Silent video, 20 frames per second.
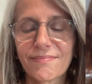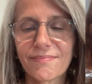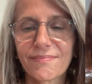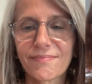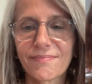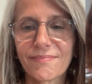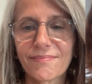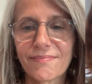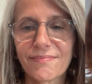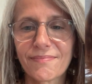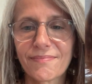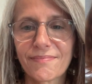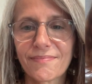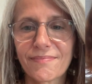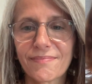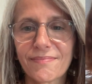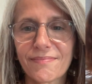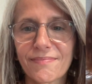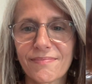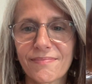
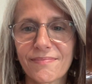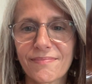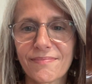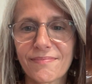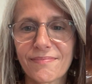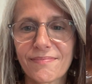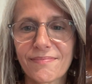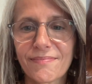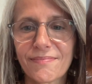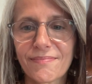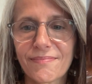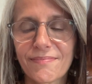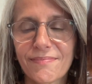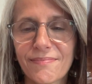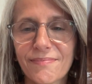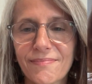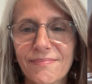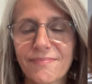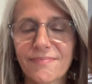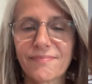
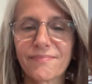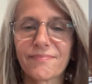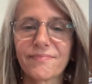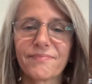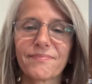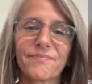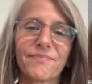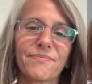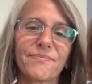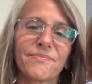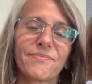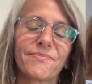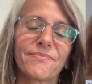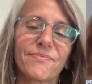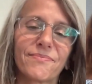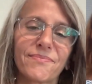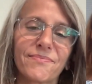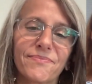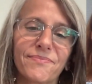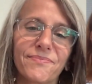
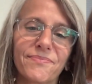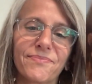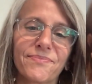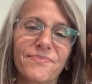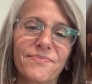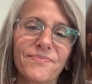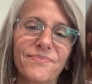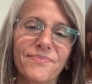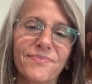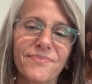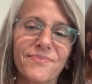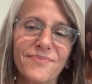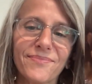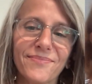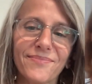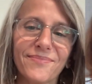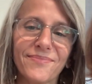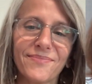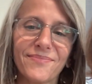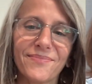
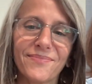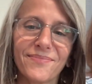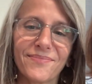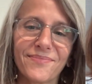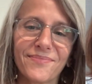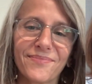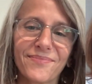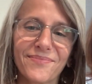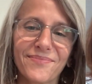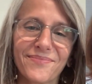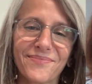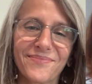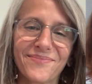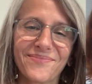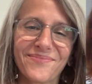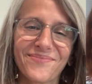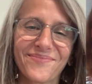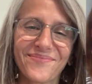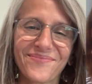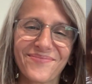
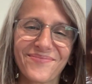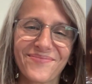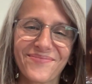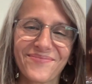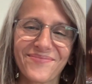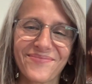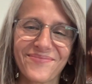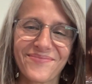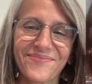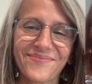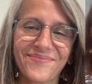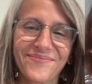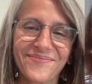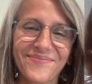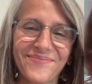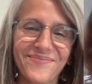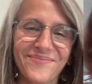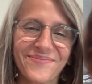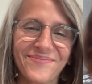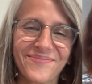
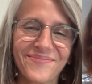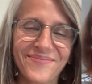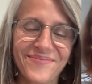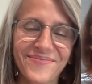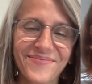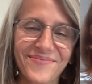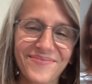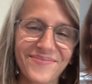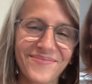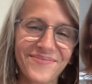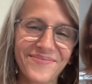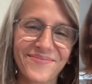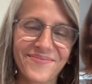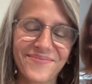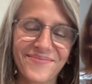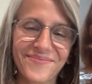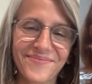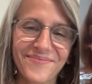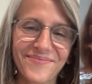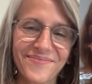
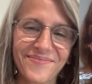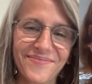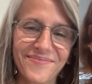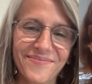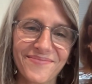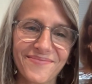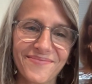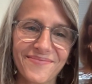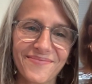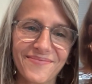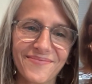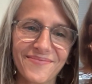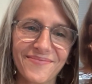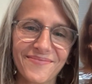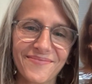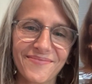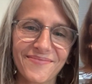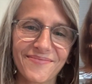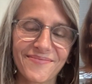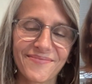(not speaking)